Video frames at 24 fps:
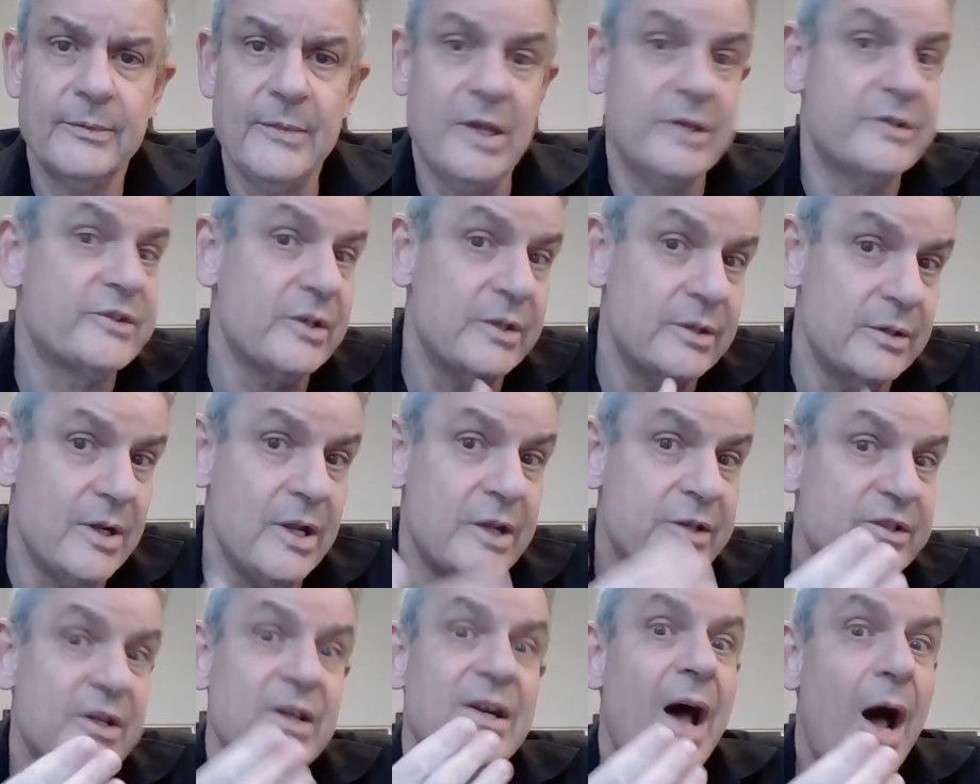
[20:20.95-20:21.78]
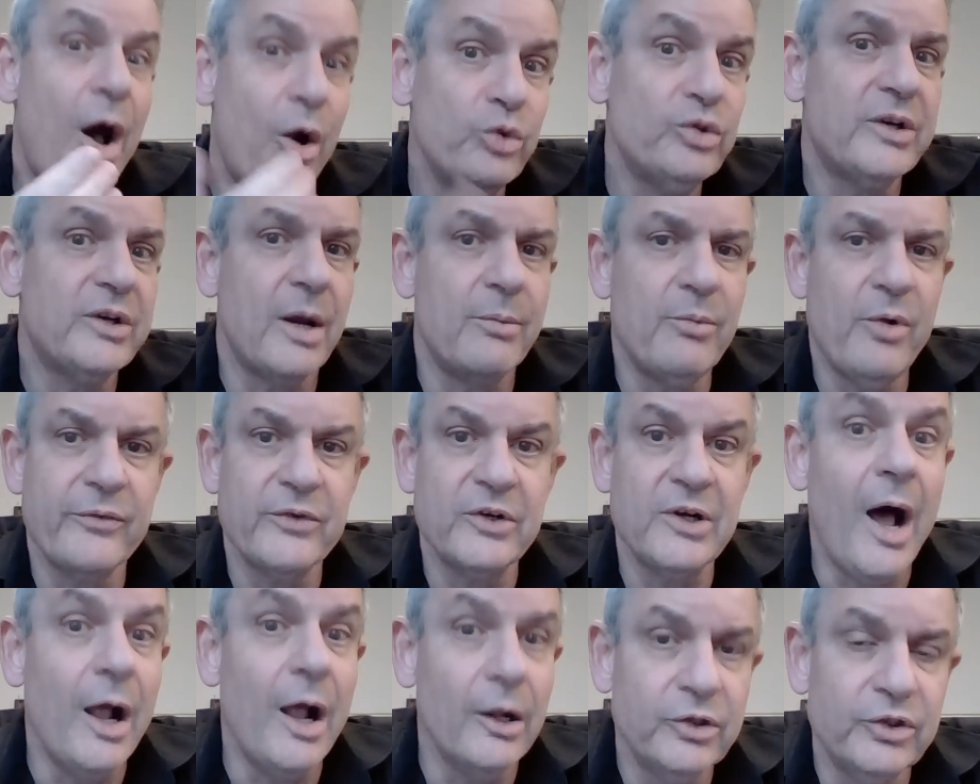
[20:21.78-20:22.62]
as an as an outcome of
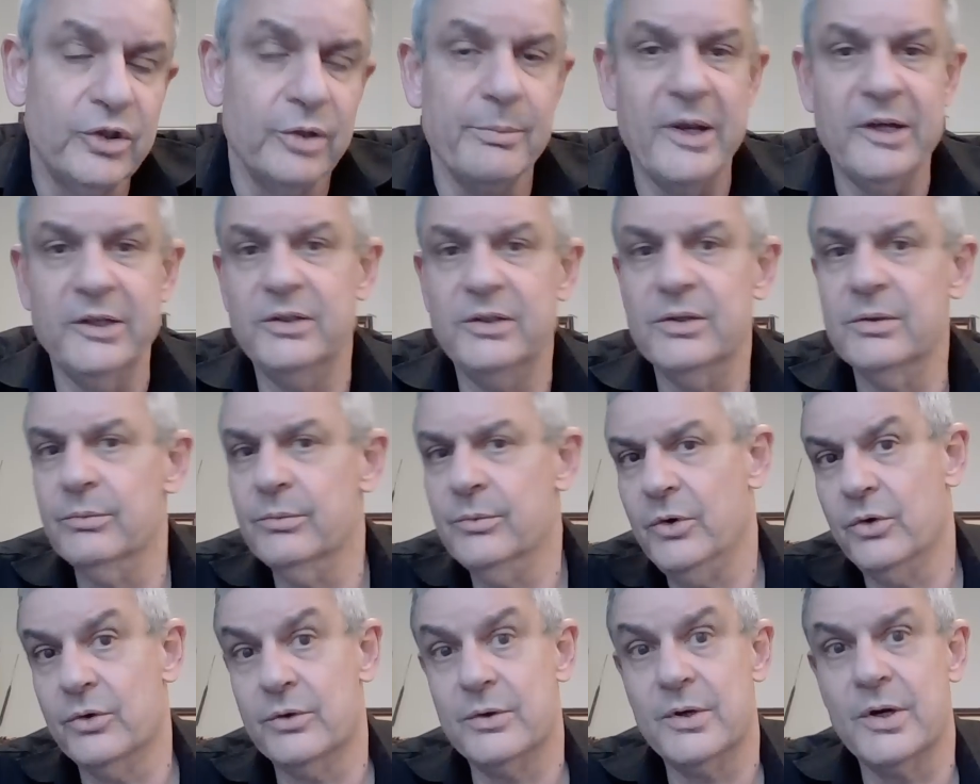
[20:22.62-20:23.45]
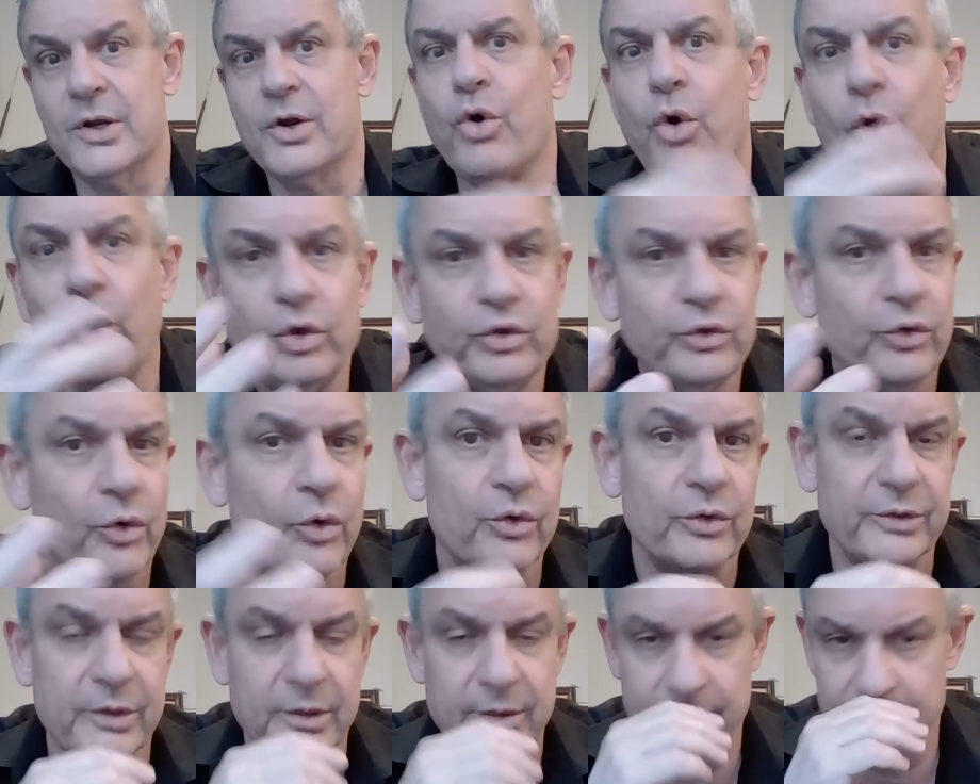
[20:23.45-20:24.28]
an ultimatum or a court
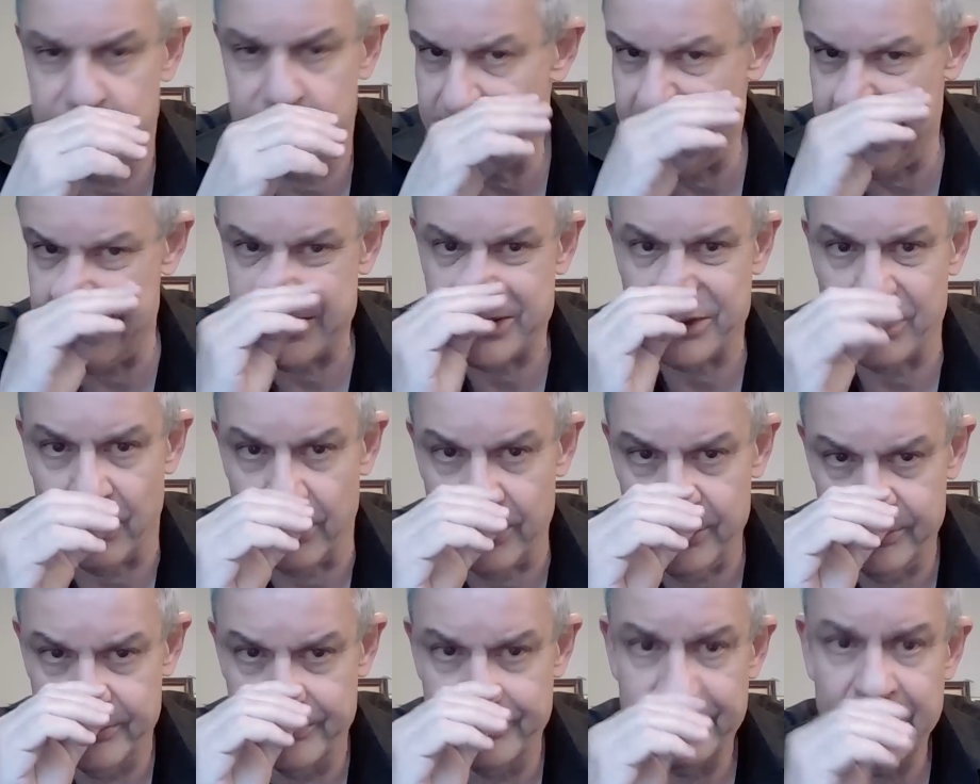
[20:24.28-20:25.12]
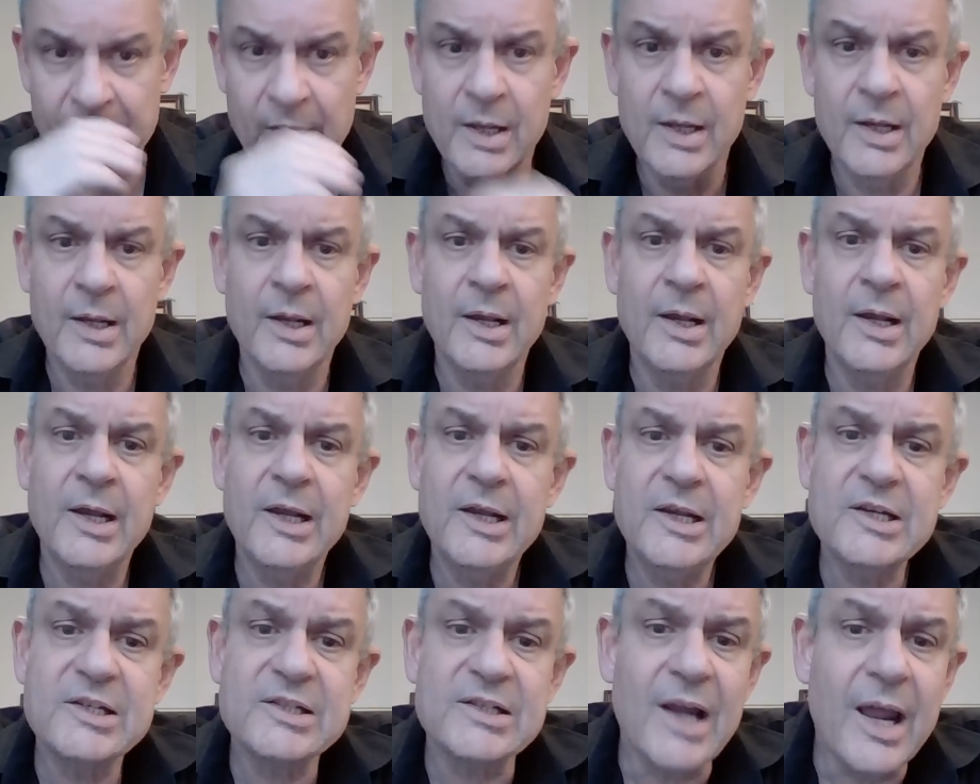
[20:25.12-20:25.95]
order and so on
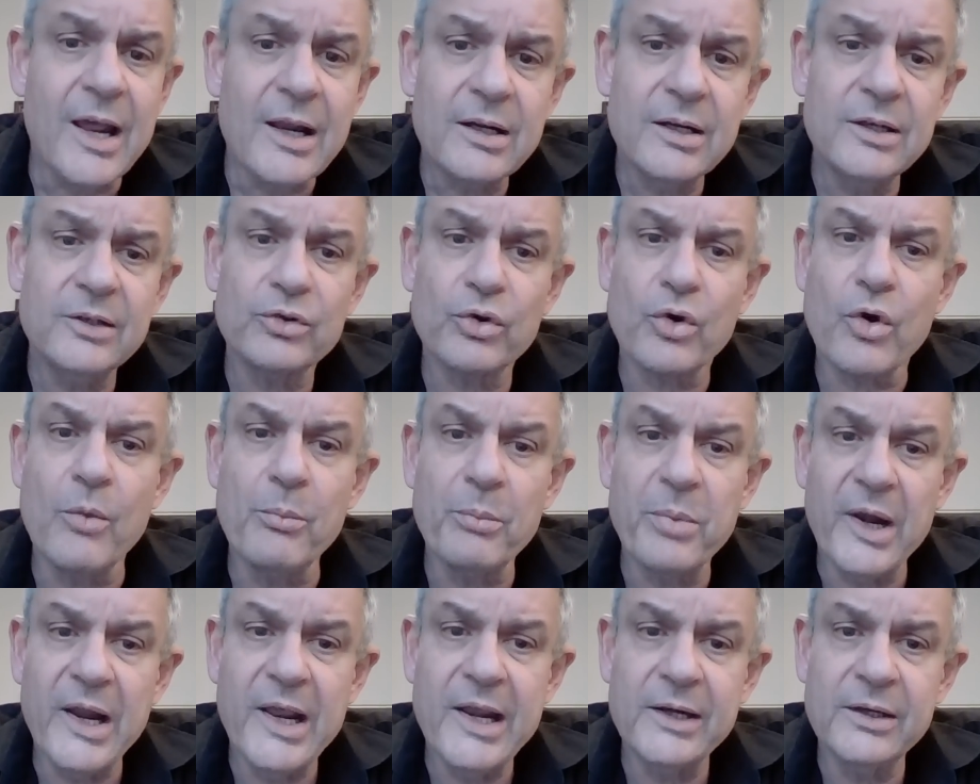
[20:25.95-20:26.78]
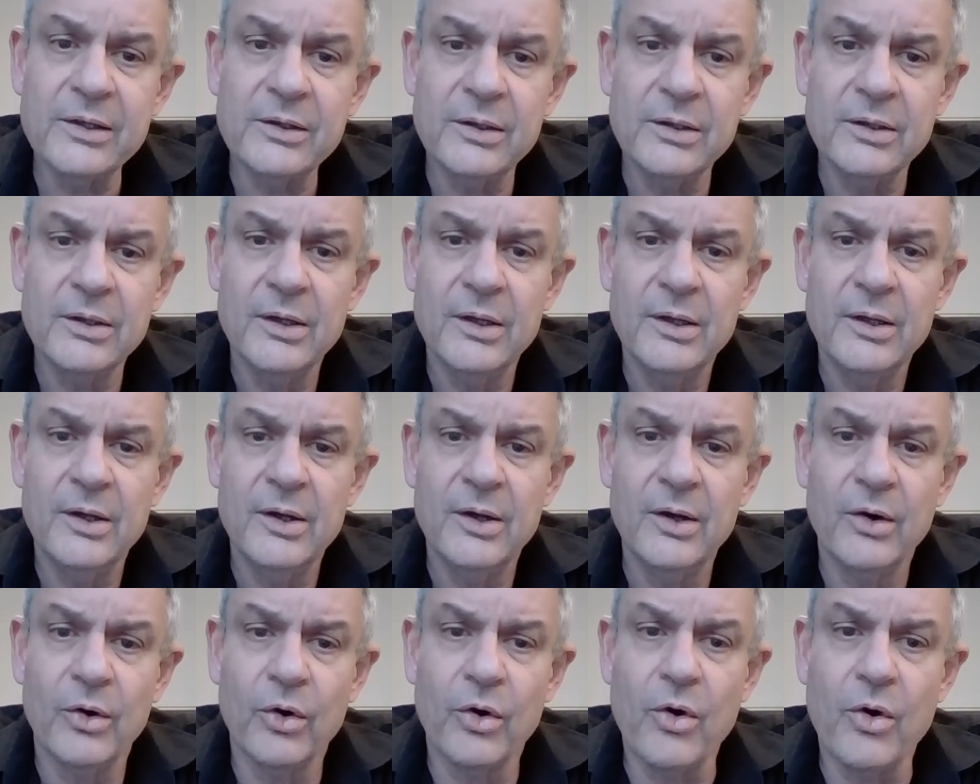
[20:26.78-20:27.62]
is likely to complain
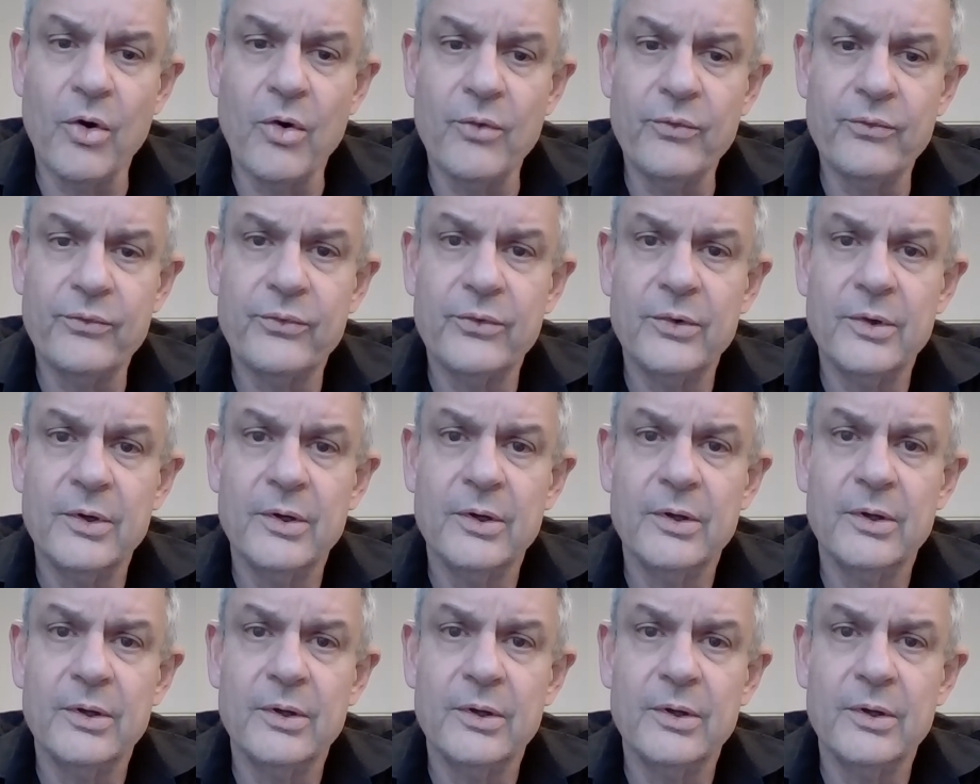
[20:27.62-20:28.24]
of